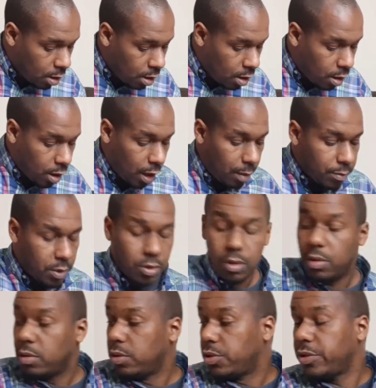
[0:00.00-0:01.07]
I'm just going to go
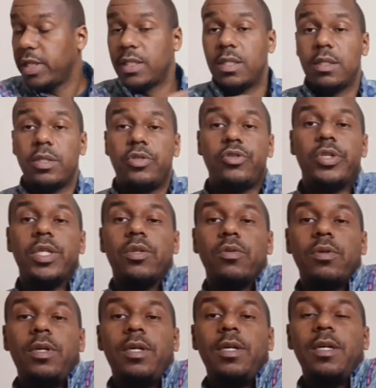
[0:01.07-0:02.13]
straight to the drill.
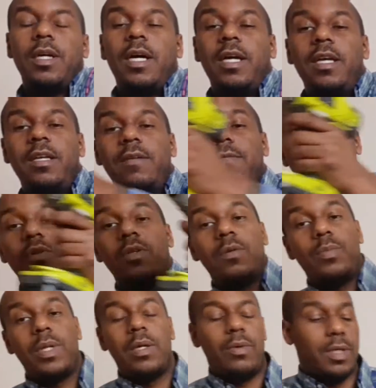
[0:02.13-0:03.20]
I ain't even going to play with it.